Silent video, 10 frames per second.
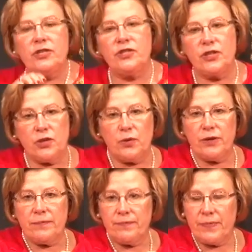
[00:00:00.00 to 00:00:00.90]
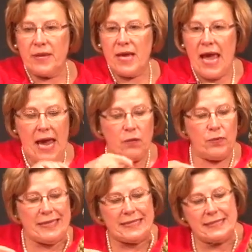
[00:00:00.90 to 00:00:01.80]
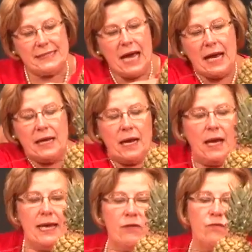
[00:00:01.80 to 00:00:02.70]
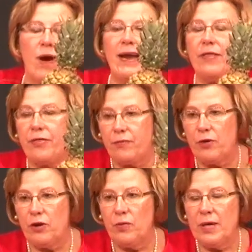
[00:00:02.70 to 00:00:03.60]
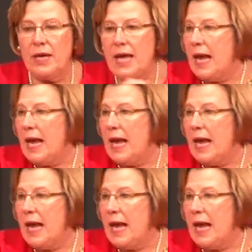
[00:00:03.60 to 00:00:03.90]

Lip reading: a skewer and we stuck it right through,